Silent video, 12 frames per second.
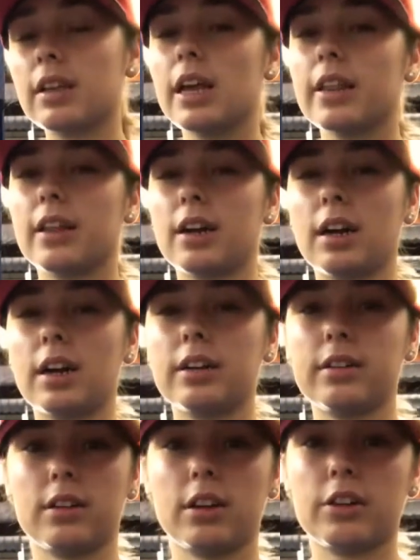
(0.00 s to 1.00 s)
that I did
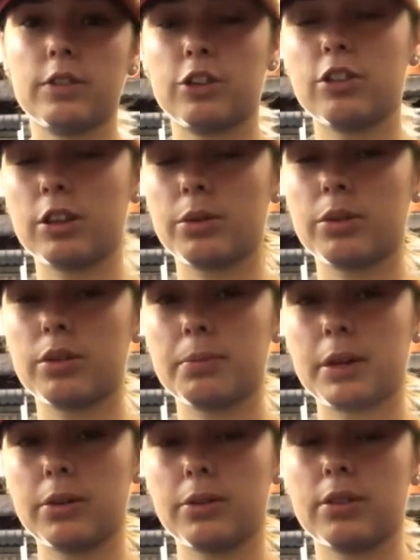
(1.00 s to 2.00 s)
not originally order, but it
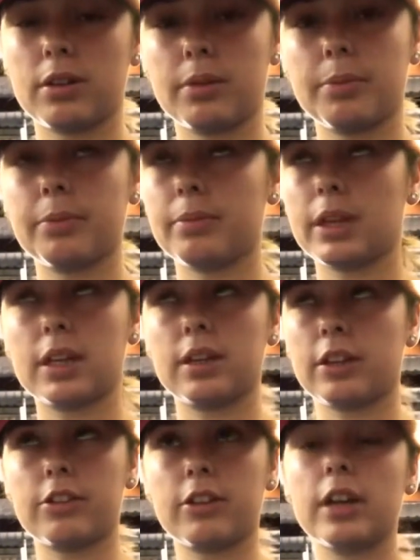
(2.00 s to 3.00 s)
was done like
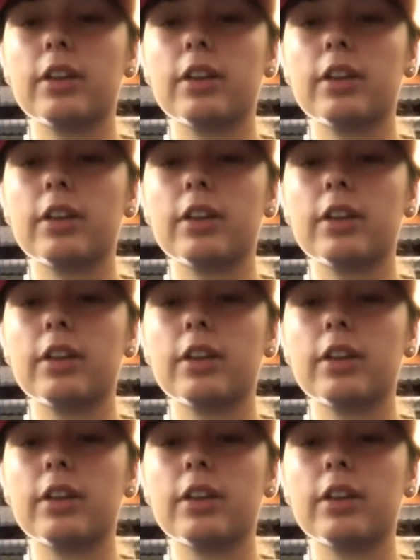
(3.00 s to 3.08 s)
yesterday.